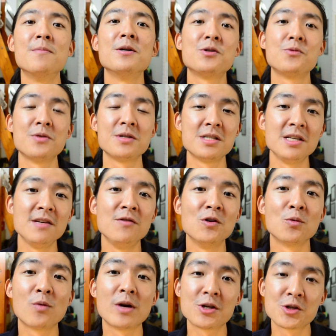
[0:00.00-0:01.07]
much receive
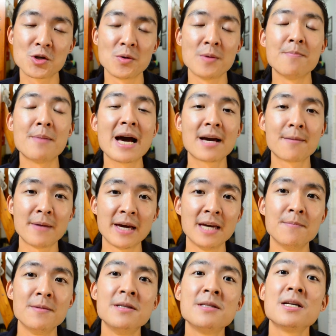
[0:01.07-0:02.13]
your retro and back
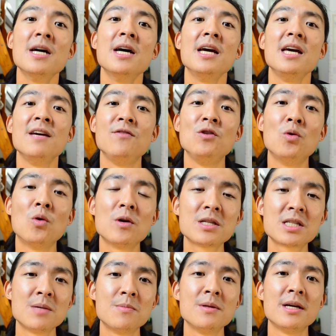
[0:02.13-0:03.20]
payments if you are
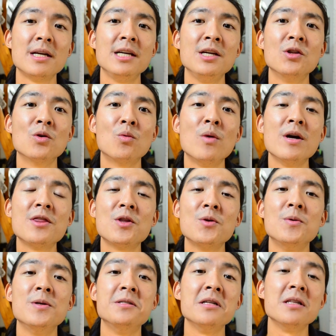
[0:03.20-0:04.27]
someone that either went
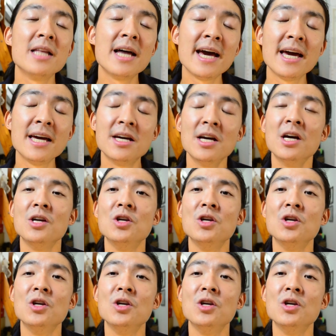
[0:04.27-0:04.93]
through a delay,